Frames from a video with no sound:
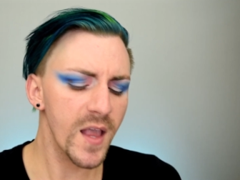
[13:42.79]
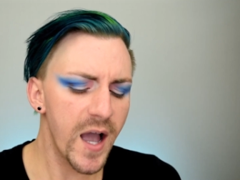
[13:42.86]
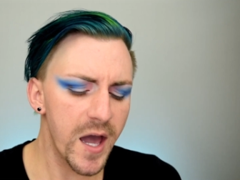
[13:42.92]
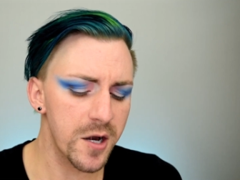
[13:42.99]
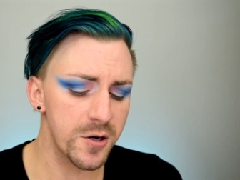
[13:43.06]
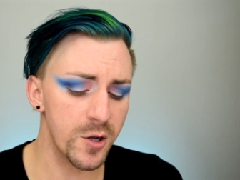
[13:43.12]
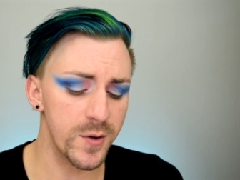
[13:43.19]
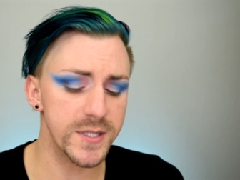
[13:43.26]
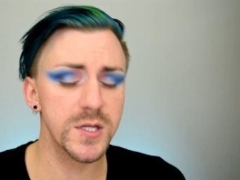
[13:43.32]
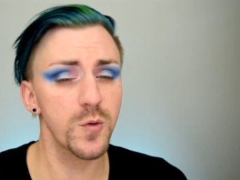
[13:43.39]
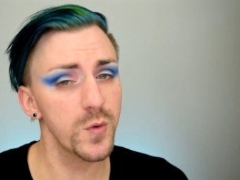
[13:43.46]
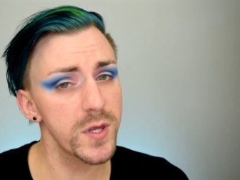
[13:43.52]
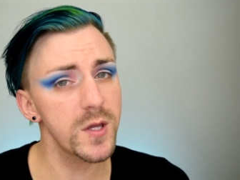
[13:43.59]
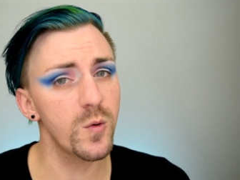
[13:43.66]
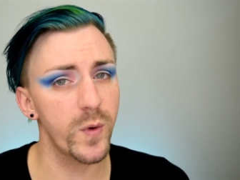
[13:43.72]
I don't know. It's a
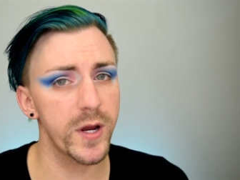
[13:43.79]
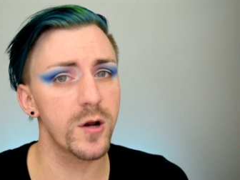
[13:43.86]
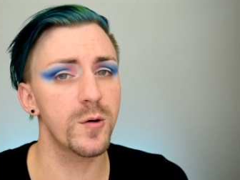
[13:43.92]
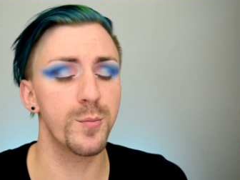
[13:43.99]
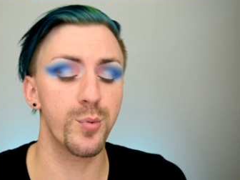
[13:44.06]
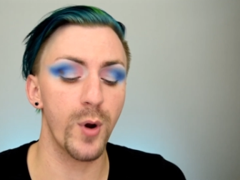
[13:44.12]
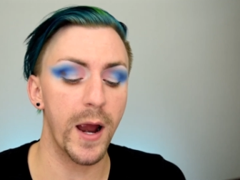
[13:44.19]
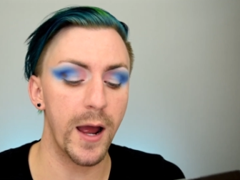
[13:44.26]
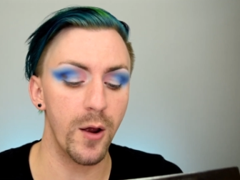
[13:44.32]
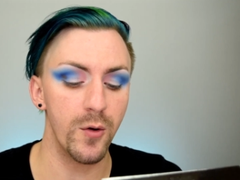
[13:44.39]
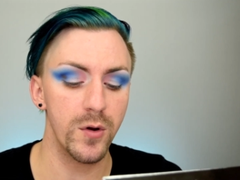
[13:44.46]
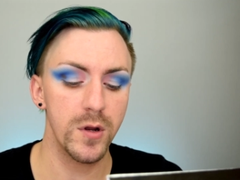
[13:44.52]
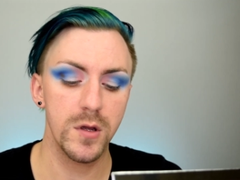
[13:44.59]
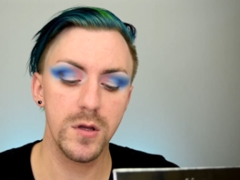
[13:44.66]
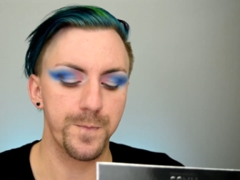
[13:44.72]
really weird
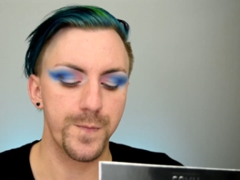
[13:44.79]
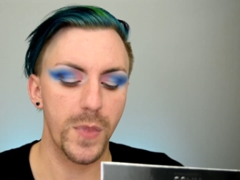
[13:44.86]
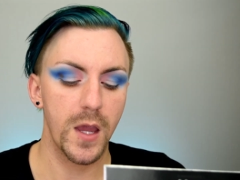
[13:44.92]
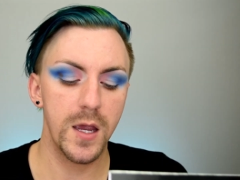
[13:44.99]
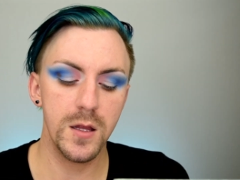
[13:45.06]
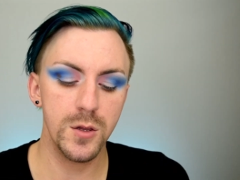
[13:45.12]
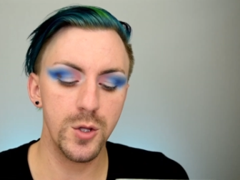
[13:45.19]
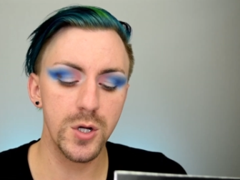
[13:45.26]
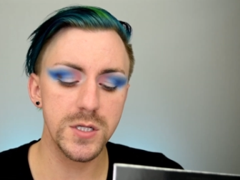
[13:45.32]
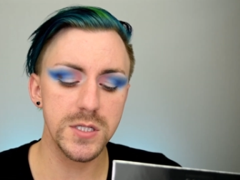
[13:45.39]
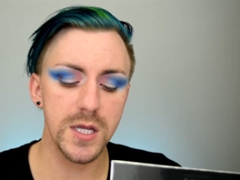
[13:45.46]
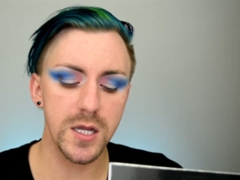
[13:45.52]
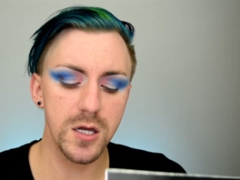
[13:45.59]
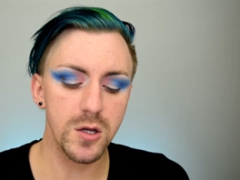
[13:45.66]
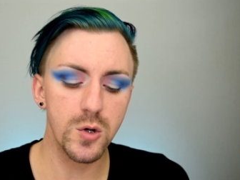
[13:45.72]
brown. It looks
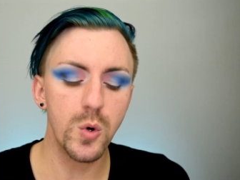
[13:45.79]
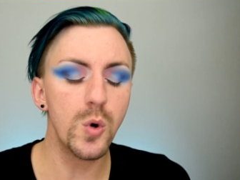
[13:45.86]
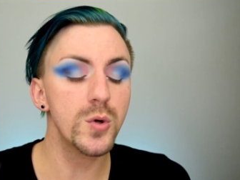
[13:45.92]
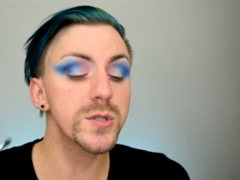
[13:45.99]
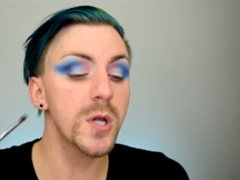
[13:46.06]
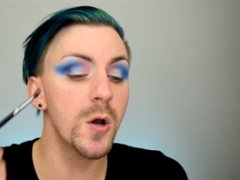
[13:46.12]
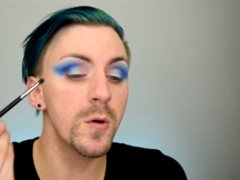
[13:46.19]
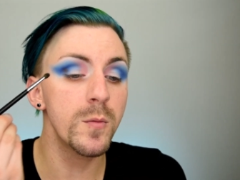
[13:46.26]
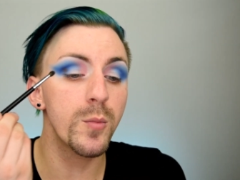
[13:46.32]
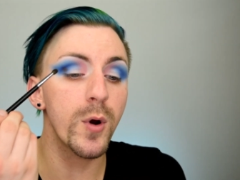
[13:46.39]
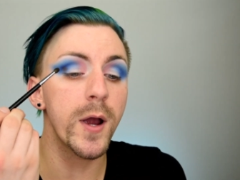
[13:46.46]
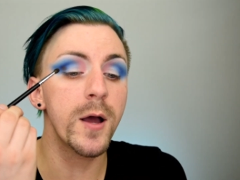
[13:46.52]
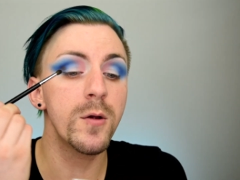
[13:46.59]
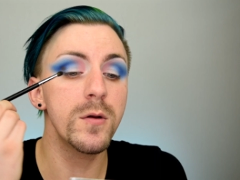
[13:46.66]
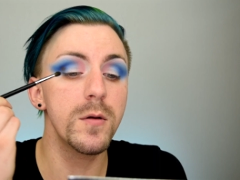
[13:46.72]
like a cool tone
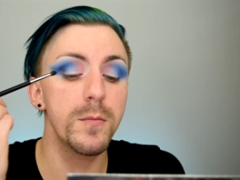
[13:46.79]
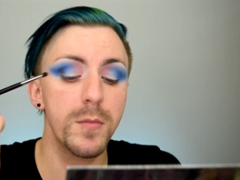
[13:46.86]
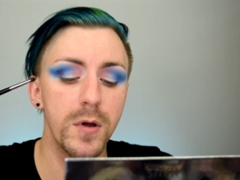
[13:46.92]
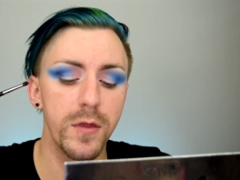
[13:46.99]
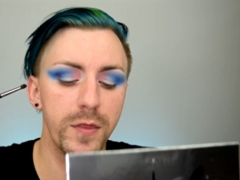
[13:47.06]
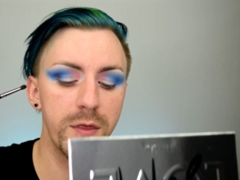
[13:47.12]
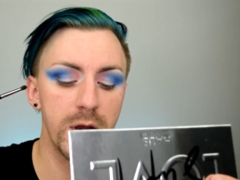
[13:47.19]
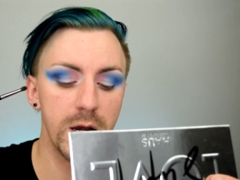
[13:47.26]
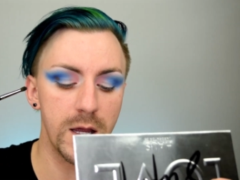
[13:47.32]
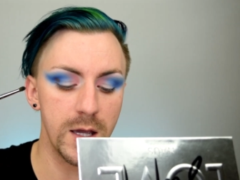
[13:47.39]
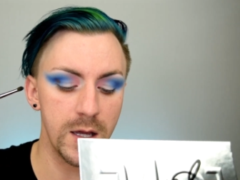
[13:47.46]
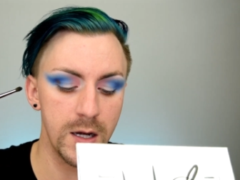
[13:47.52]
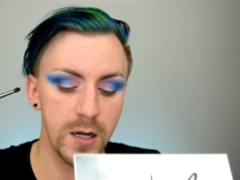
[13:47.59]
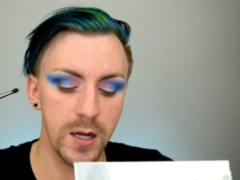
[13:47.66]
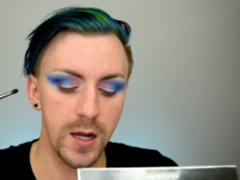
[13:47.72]
brown, but then
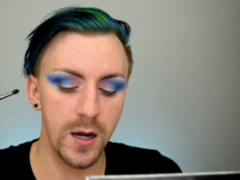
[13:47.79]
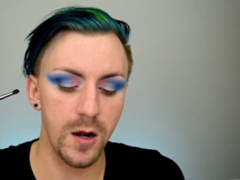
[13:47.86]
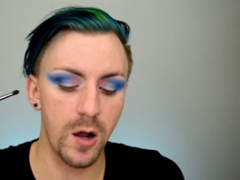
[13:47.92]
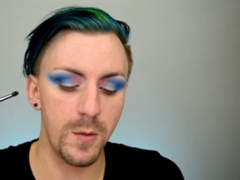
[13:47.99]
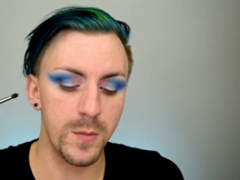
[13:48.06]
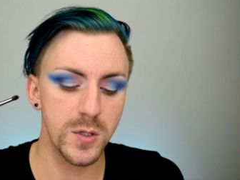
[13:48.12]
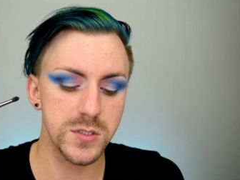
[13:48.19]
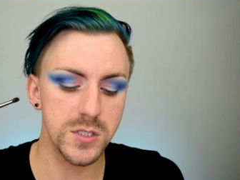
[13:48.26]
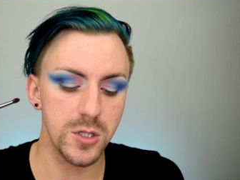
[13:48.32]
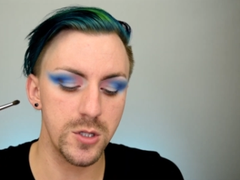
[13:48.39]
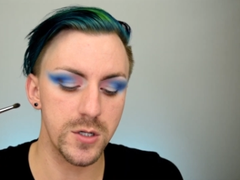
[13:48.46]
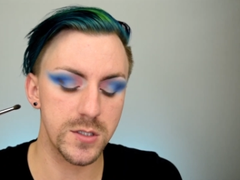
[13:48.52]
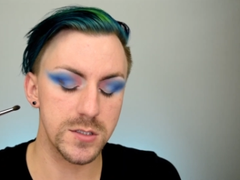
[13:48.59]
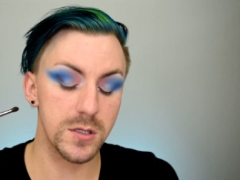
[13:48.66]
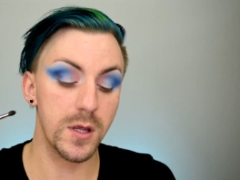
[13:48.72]
again, it almost
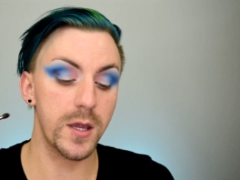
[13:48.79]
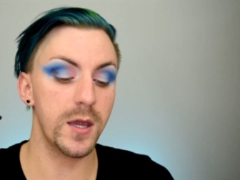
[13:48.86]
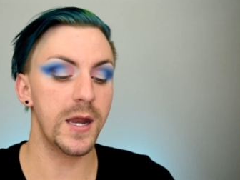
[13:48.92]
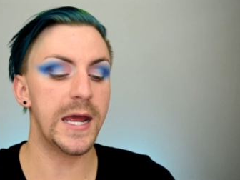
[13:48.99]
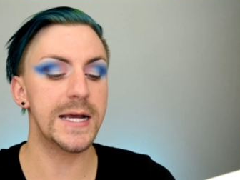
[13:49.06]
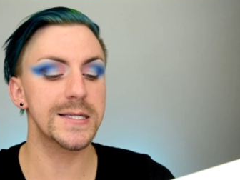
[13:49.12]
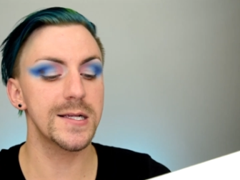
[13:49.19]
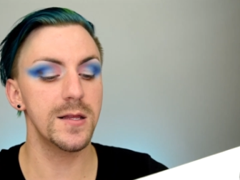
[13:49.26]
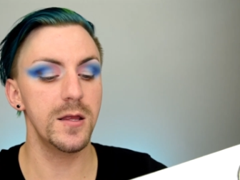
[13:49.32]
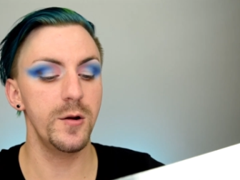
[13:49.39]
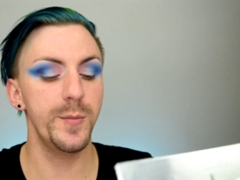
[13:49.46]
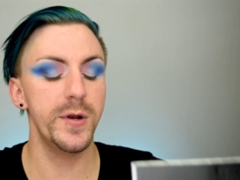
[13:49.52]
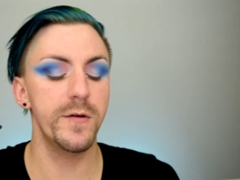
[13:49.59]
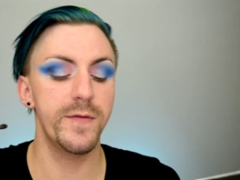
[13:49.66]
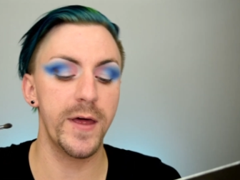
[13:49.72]
looks like it has a little
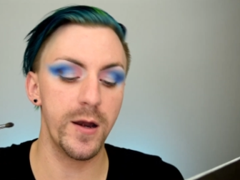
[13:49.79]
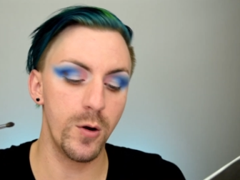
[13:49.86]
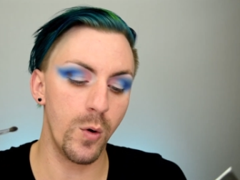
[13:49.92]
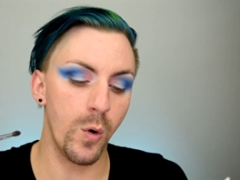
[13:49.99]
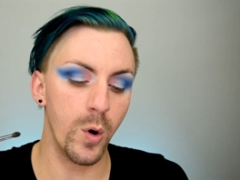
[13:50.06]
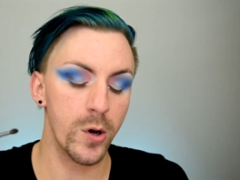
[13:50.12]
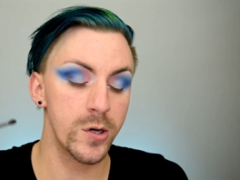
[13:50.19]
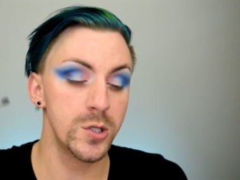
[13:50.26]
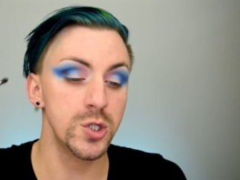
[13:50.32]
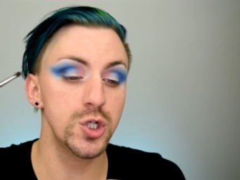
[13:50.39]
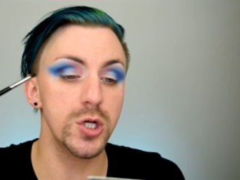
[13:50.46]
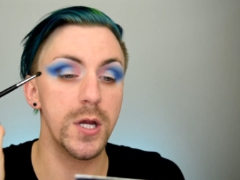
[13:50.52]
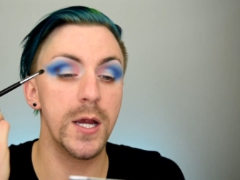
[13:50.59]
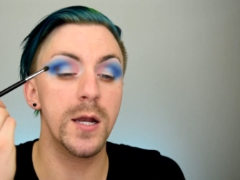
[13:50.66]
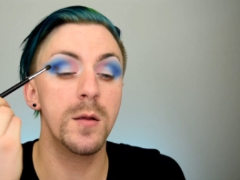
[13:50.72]
bit of that
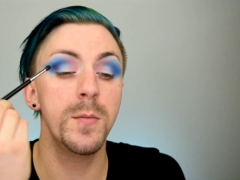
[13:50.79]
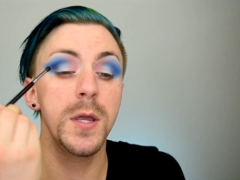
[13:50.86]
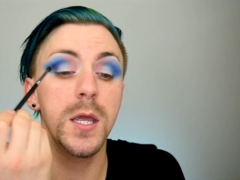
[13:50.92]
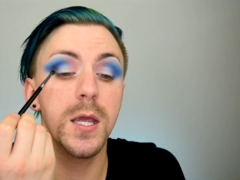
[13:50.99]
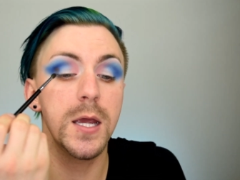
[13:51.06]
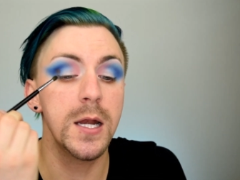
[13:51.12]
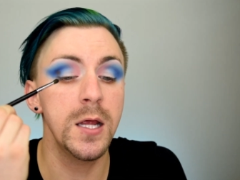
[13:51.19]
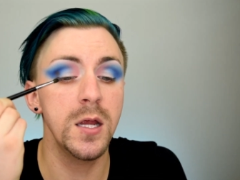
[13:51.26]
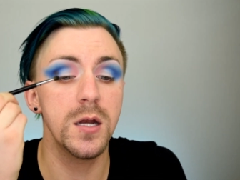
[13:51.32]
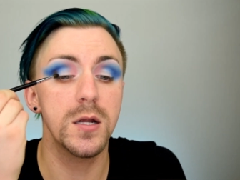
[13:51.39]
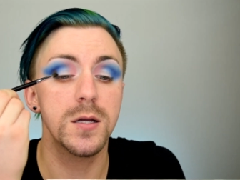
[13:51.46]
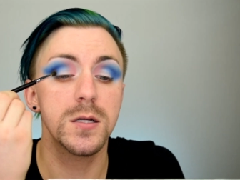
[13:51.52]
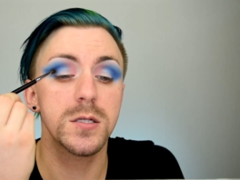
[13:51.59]
orange enemy in it.